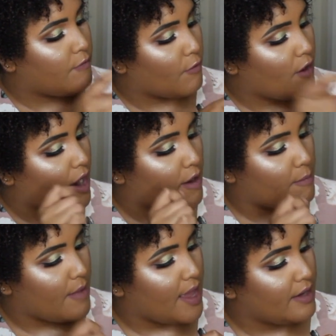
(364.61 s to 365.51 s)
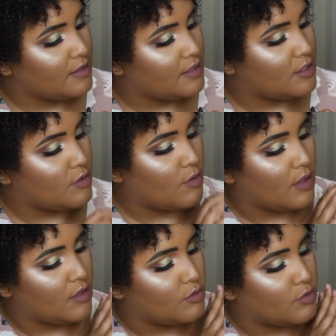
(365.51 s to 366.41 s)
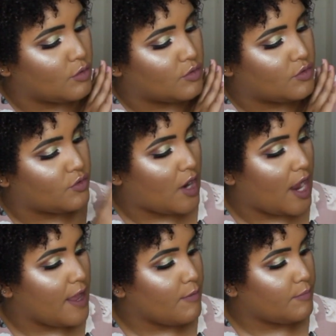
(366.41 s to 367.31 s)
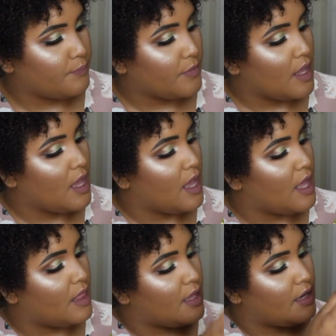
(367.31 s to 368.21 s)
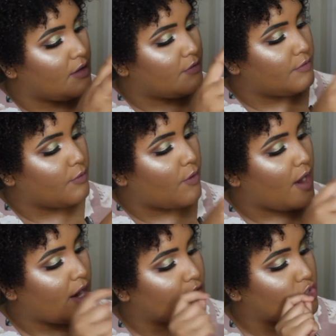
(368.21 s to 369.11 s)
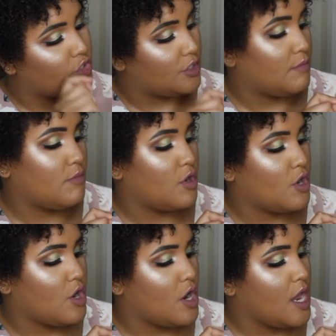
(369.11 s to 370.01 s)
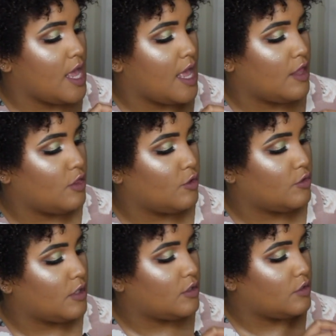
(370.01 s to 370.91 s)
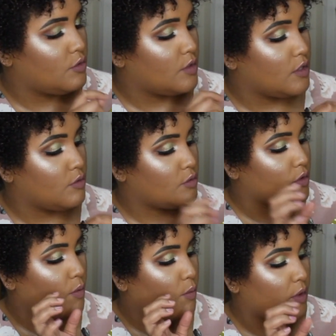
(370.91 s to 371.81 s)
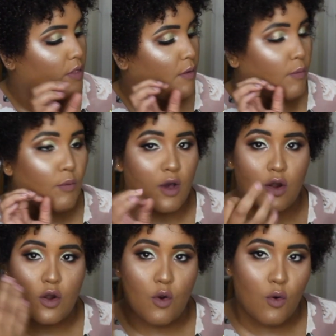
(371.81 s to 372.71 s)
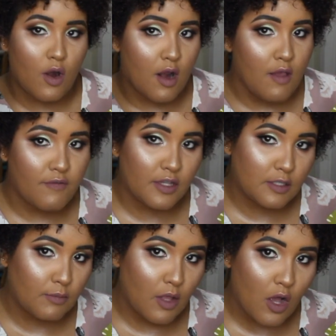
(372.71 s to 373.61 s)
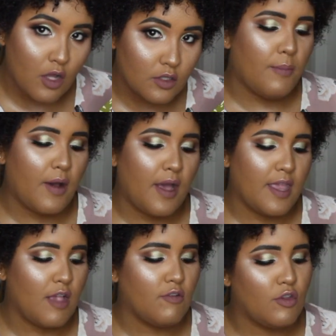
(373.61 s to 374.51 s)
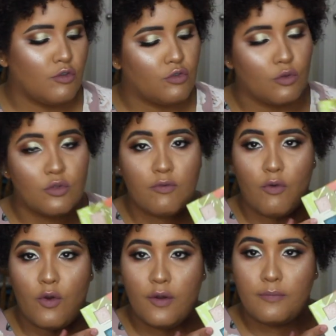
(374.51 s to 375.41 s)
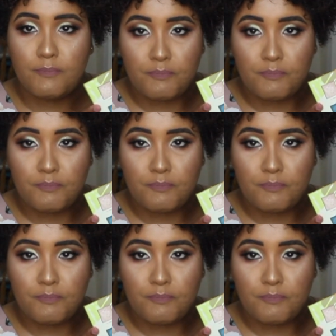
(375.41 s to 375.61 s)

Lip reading: 4 are matte, you can use those dry, and then 4 are shimmer, and those is you can use with water or Fix Plus, but yeah, you can use those for